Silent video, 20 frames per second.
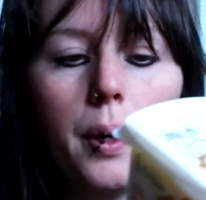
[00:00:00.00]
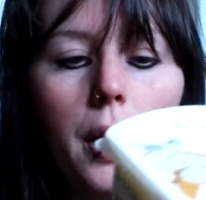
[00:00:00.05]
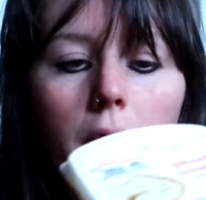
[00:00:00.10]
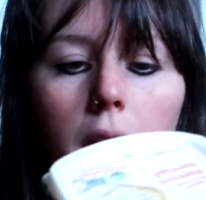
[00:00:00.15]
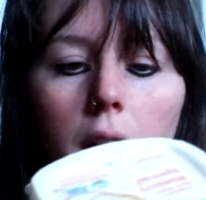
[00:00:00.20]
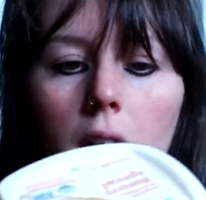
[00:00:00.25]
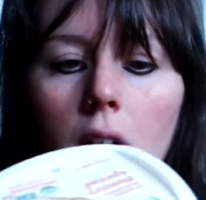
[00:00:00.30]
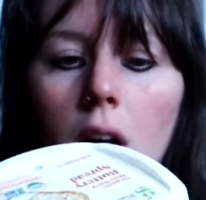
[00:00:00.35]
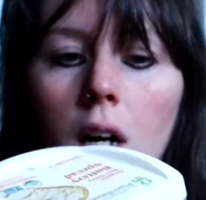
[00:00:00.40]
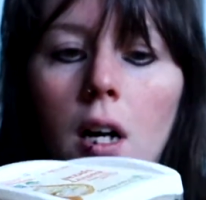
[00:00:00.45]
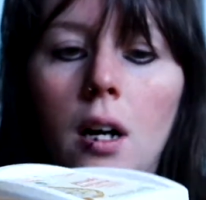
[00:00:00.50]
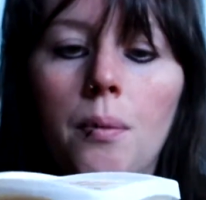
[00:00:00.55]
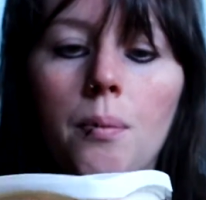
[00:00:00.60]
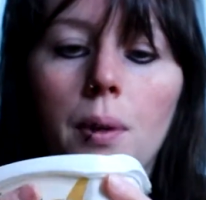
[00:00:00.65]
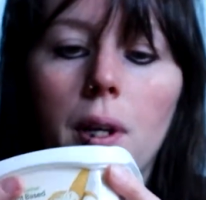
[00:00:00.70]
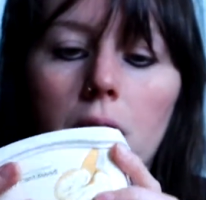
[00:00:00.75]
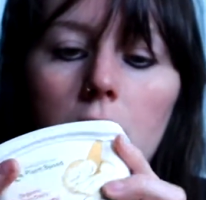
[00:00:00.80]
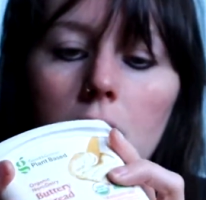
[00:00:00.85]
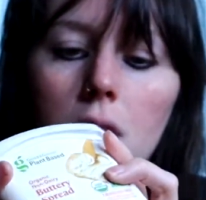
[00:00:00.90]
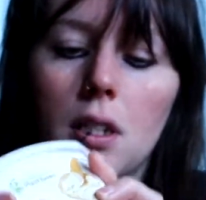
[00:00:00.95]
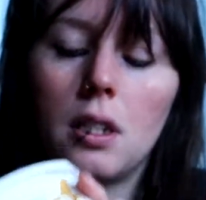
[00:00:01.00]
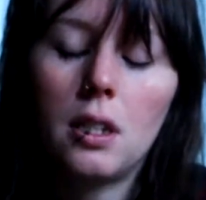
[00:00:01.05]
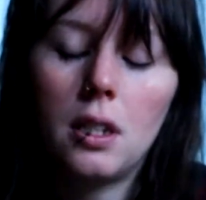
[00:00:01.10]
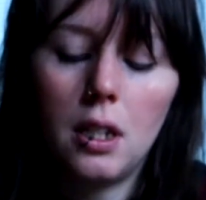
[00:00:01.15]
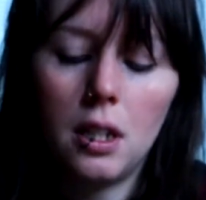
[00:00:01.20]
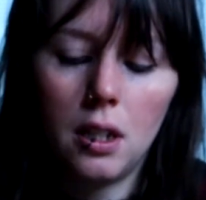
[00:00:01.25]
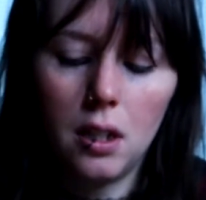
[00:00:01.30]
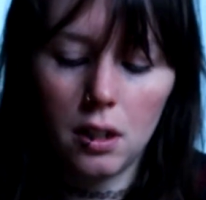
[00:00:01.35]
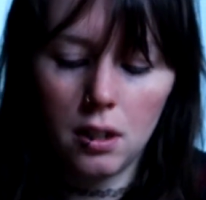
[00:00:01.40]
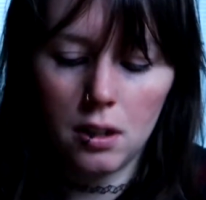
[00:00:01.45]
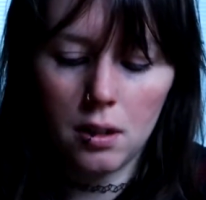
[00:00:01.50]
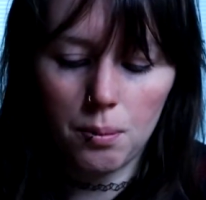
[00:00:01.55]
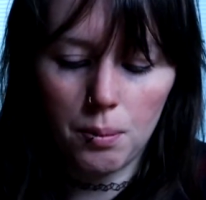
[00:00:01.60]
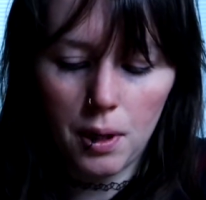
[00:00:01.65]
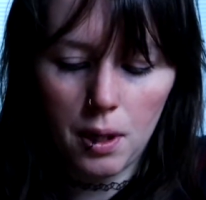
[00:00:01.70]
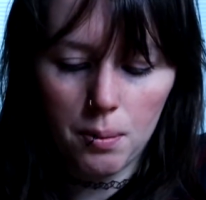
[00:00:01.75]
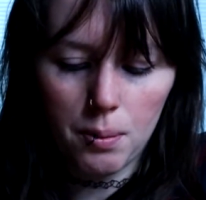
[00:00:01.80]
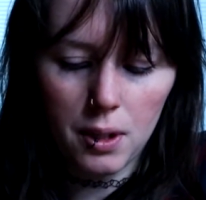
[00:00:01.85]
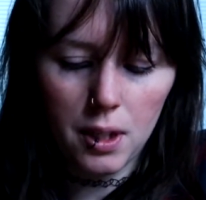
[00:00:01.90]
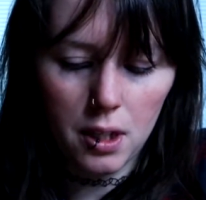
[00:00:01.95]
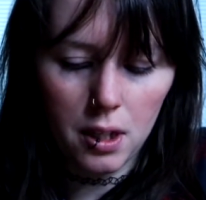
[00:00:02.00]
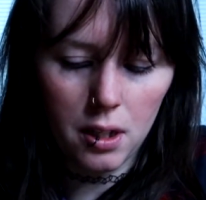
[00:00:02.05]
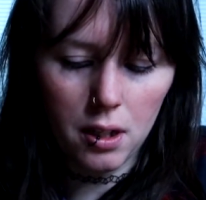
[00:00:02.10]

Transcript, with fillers: But um, let's see, because maybe